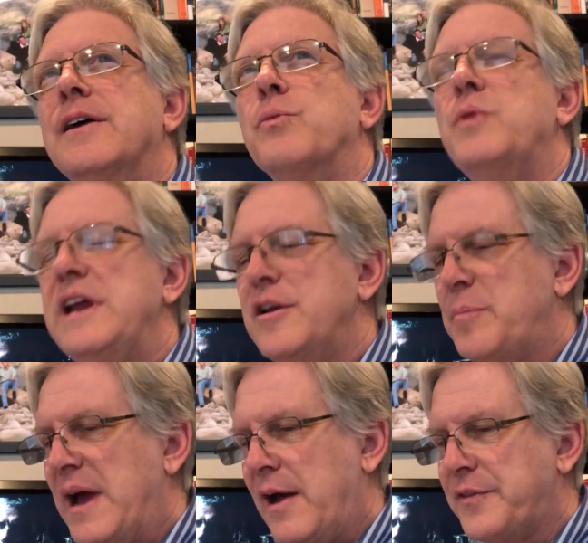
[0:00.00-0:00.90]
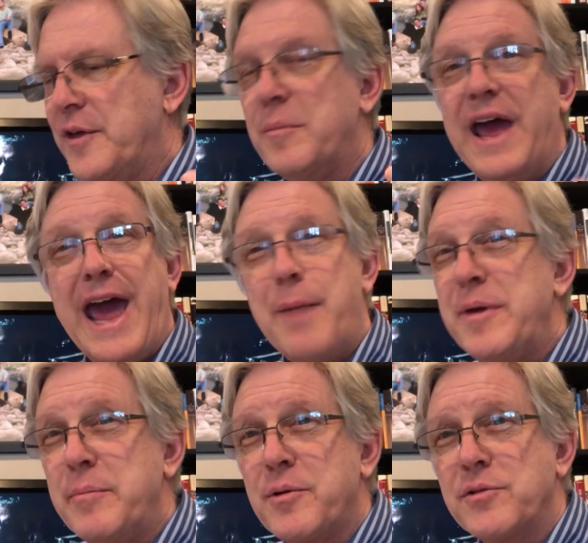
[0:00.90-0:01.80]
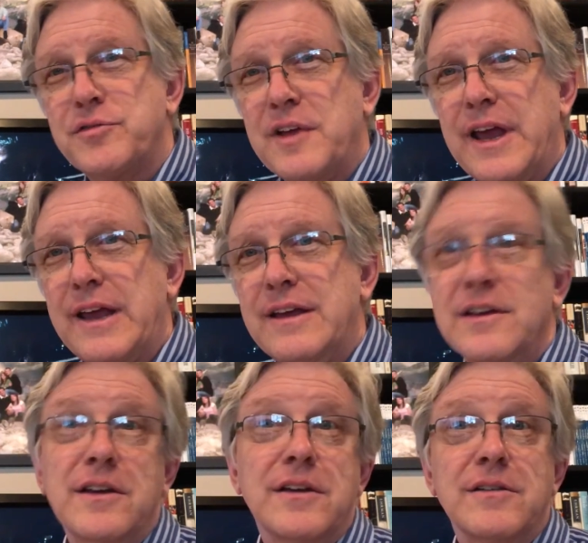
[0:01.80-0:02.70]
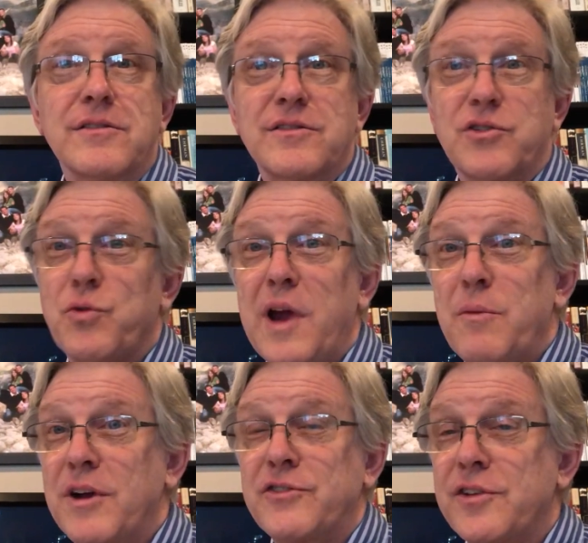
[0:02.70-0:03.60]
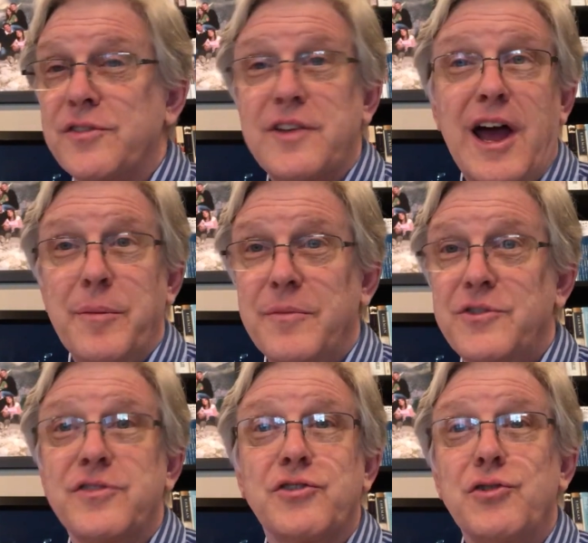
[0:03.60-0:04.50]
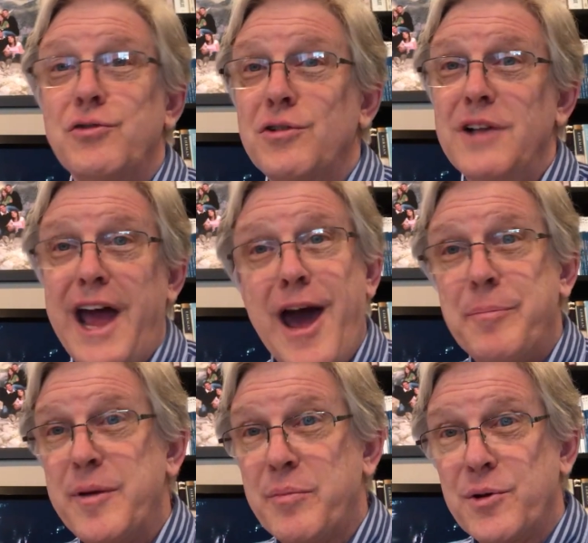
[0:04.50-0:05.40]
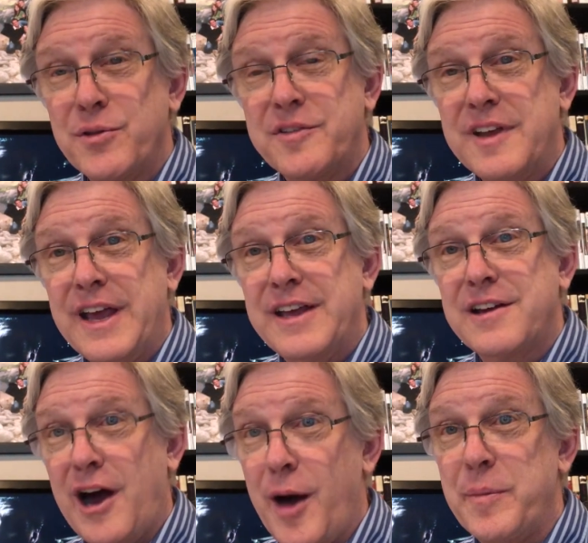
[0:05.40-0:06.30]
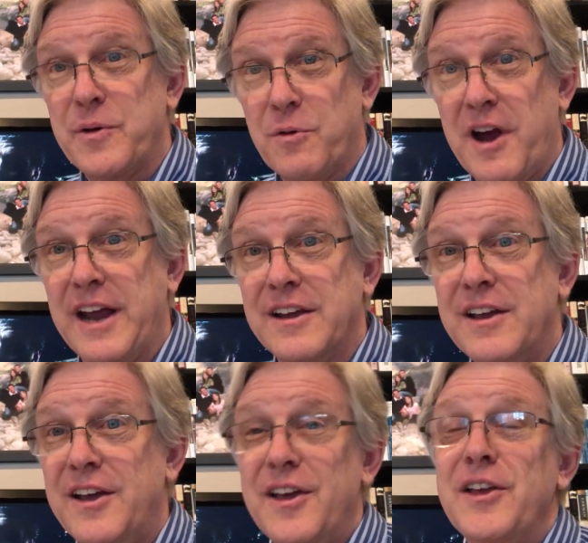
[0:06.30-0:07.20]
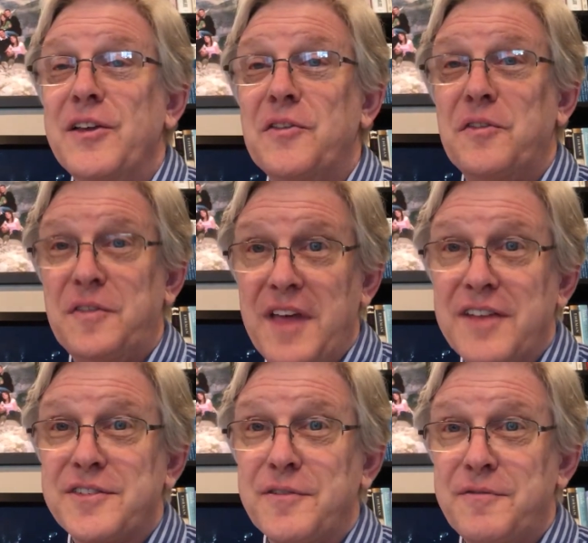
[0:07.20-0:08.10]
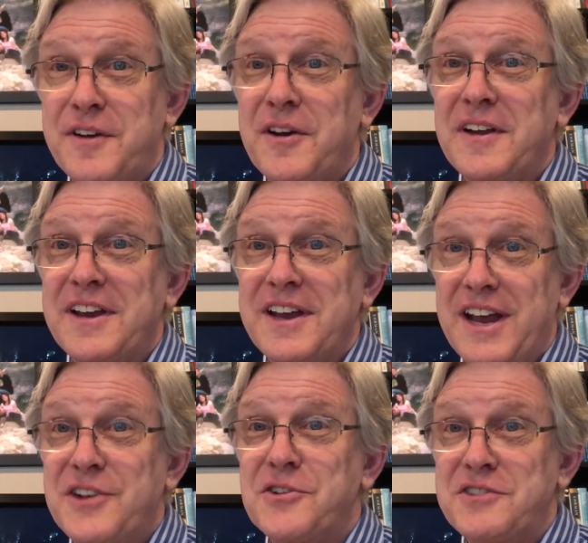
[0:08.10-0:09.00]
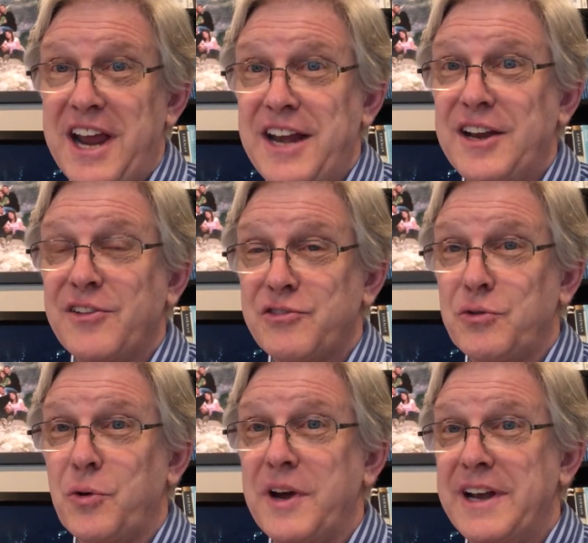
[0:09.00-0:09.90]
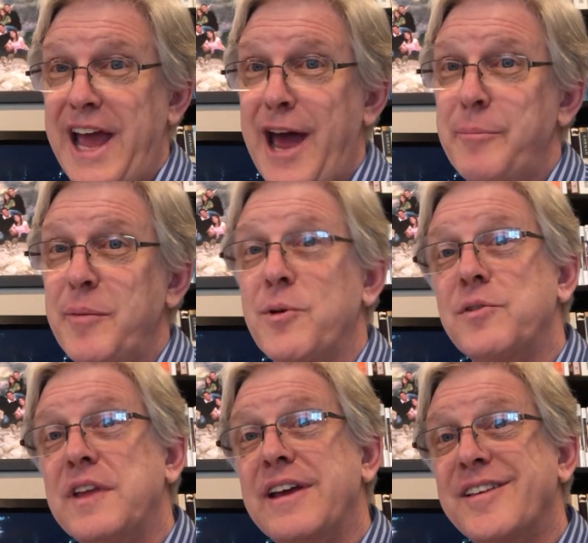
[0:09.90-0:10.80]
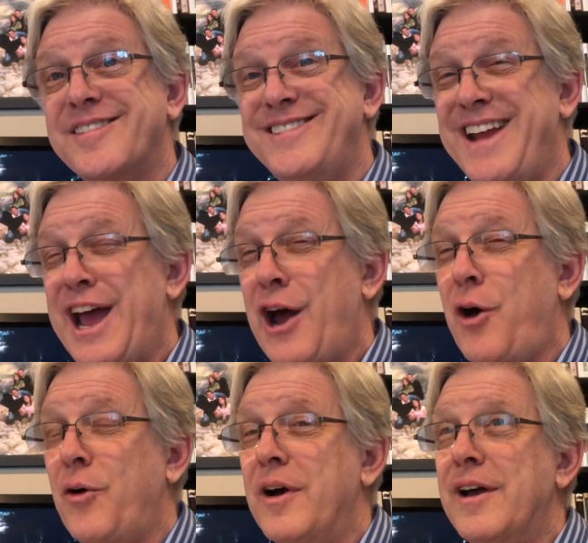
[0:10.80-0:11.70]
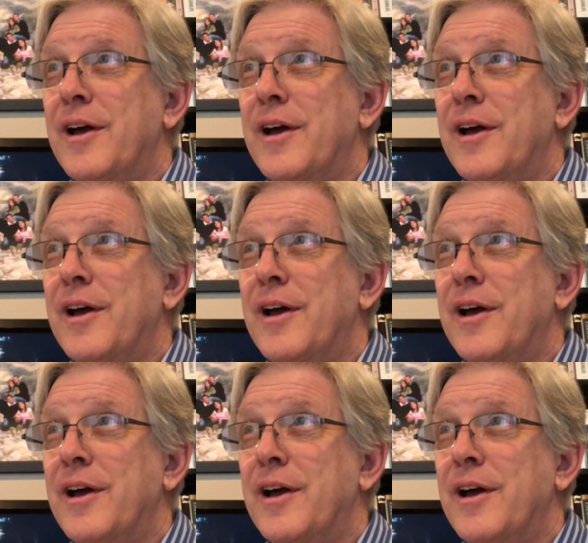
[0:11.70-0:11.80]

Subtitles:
read about them. Happy birthday, a great one. Just Google happy birthday copyright. That's a very entertaining story, and happy birthday is now